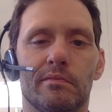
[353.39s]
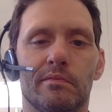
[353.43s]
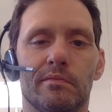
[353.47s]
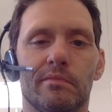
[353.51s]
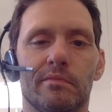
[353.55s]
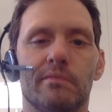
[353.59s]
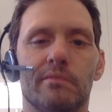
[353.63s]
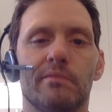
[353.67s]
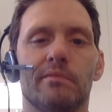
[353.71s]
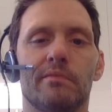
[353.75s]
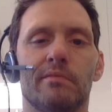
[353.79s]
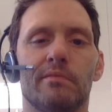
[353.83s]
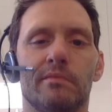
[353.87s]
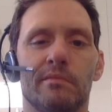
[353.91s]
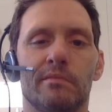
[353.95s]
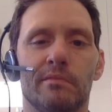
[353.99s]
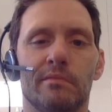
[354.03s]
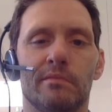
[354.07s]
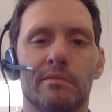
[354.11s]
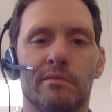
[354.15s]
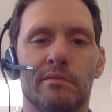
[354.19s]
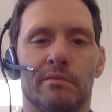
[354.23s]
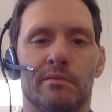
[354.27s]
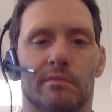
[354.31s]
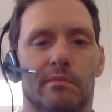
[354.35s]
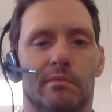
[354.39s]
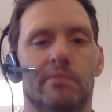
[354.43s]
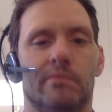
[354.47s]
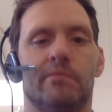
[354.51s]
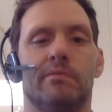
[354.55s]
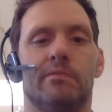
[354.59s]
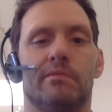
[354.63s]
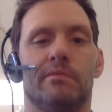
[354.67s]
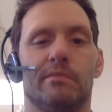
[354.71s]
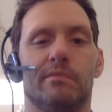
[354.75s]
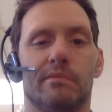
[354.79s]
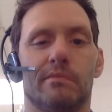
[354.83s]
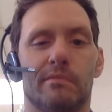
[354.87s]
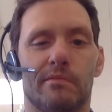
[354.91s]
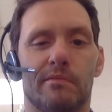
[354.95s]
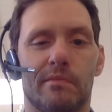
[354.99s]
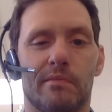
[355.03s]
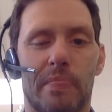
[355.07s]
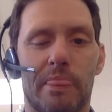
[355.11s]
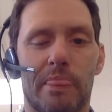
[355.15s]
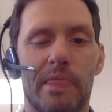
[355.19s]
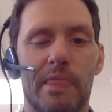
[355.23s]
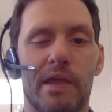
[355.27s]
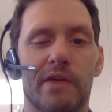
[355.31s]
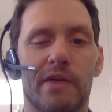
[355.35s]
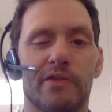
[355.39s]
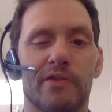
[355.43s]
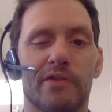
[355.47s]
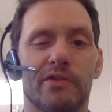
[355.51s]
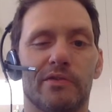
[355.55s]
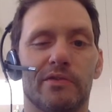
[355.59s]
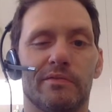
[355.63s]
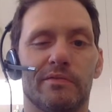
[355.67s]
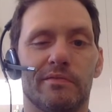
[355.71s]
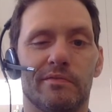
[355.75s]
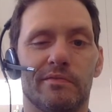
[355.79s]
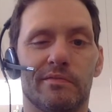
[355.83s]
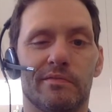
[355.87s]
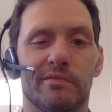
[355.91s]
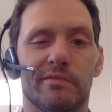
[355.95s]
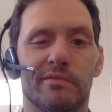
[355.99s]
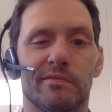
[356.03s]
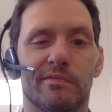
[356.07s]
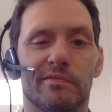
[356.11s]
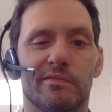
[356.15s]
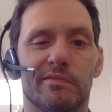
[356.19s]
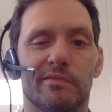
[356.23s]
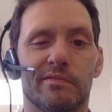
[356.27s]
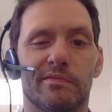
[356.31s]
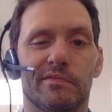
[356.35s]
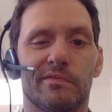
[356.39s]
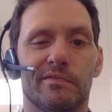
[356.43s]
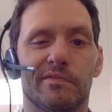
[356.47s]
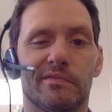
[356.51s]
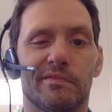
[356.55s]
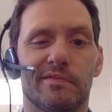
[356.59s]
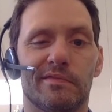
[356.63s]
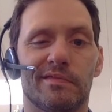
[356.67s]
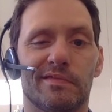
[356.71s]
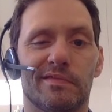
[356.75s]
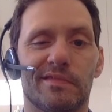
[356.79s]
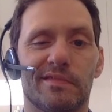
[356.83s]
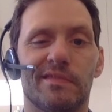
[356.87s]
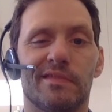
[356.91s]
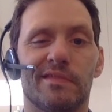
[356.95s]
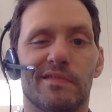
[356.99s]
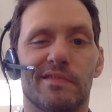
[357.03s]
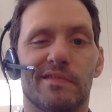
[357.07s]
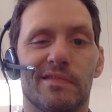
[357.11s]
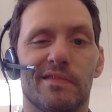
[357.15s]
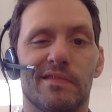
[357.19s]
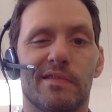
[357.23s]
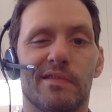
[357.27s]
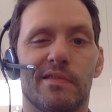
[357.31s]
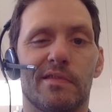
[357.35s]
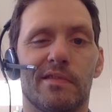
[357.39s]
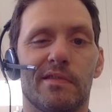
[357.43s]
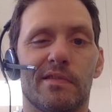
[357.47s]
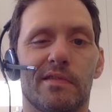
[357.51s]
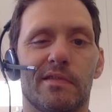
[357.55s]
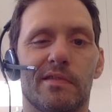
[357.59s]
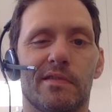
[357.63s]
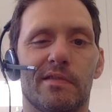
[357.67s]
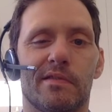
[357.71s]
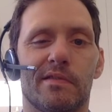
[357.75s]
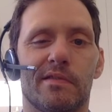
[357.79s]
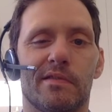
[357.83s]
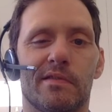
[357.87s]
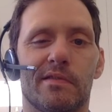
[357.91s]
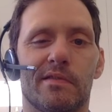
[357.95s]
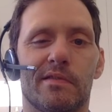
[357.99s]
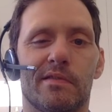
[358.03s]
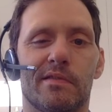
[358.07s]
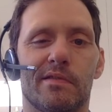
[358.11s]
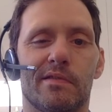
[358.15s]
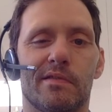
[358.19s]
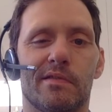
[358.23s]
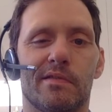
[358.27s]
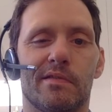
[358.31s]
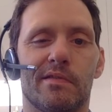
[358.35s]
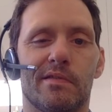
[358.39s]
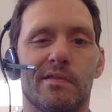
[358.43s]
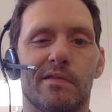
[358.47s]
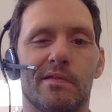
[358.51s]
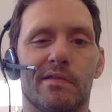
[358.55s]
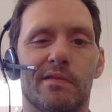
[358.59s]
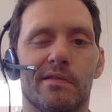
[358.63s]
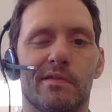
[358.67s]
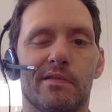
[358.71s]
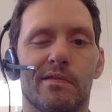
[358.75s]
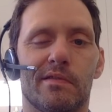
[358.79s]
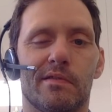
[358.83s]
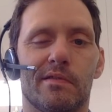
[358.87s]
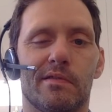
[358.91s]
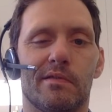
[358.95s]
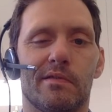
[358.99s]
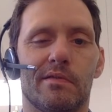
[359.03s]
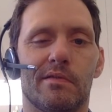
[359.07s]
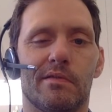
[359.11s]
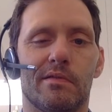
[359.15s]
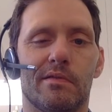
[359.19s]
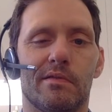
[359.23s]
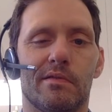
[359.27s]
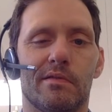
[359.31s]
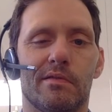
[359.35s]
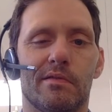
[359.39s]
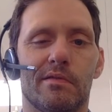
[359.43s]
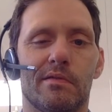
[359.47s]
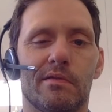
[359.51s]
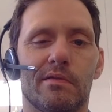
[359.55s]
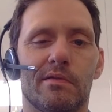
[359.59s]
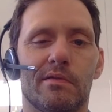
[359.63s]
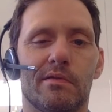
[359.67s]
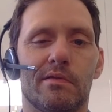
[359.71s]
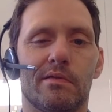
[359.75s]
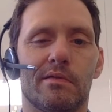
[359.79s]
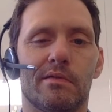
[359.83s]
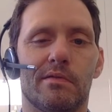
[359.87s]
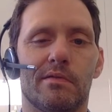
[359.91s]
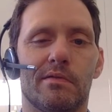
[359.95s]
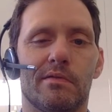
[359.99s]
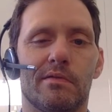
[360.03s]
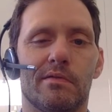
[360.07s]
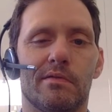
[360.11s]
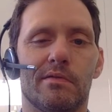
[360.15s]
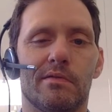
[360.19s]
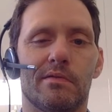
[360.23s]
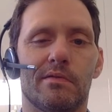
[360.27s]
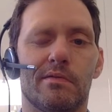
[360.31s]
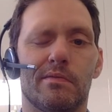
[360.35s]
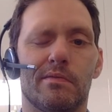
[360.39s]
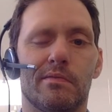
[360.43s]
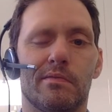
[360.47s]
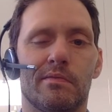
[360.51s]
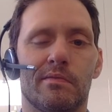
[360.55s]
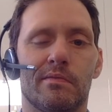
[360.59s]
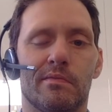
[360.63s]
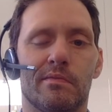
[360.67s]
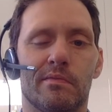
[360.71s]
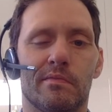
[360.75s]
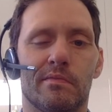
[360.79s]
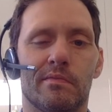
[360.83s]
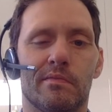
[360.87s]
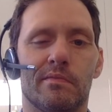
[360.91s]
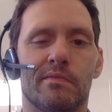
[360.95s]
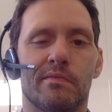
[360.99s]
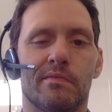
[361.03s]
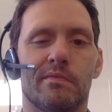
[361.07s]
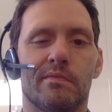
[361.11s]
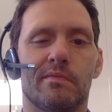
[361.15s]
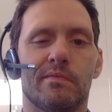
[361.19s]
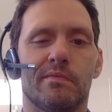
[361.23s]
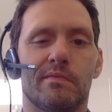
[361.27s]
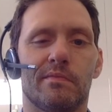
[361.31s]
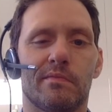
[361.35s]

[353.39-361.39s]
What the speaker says: (not speaking)